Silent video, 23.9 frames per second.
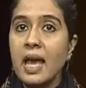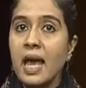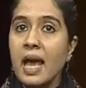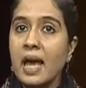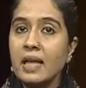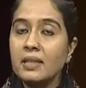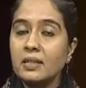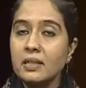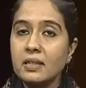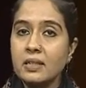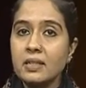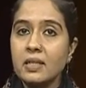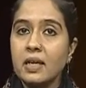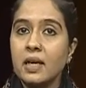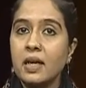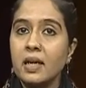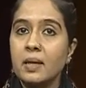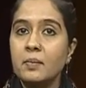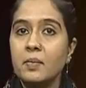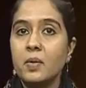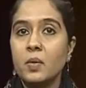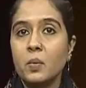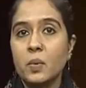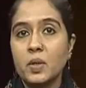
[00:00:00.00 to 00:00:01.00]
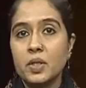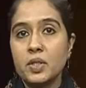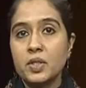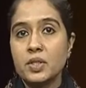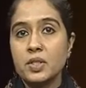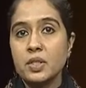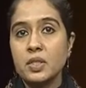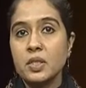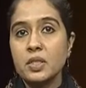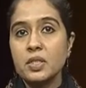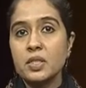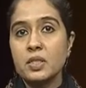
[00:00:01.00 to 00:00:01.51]
at the time when
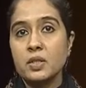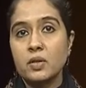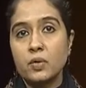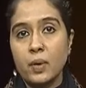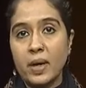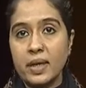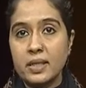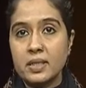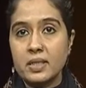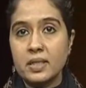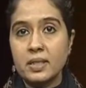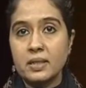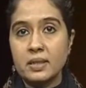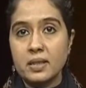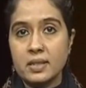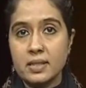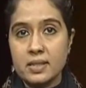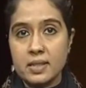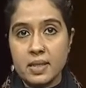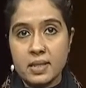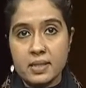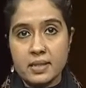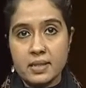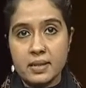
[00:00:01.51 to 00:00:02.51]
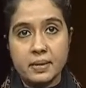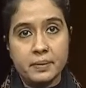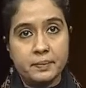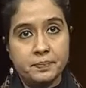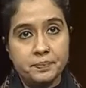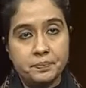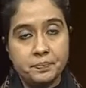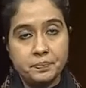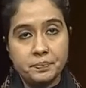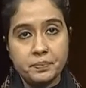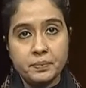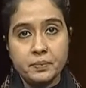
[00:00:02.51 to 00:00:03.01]
she is writing this essay
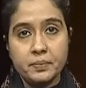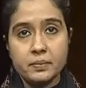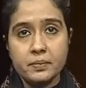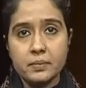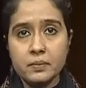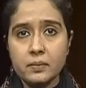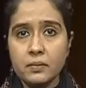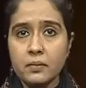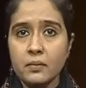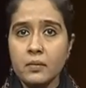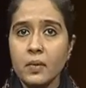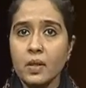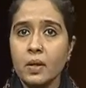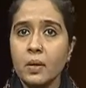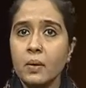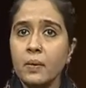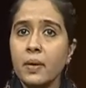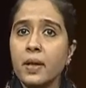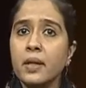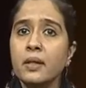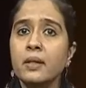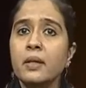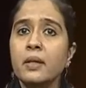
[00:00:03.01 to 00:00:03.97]
all right